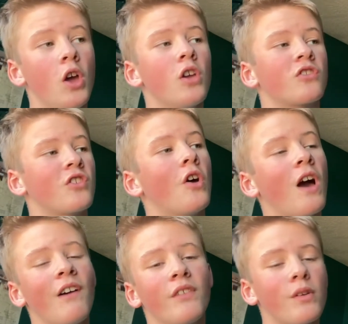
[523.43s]
So you don't
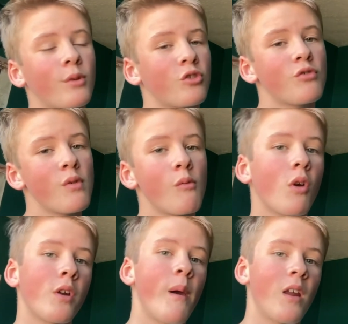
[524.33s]
have very much to be
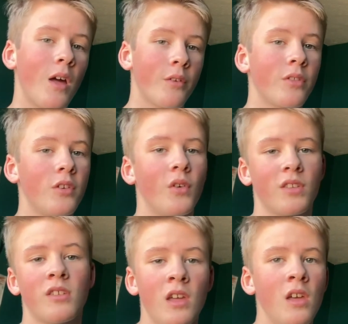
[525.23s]
worried about other than
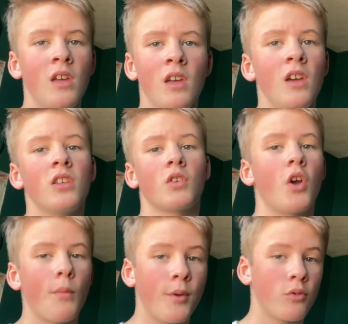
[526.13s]
noise. So I
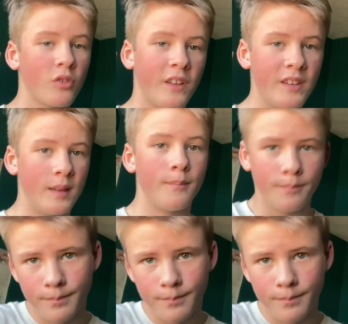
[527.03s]
hope you enjoyed that tip.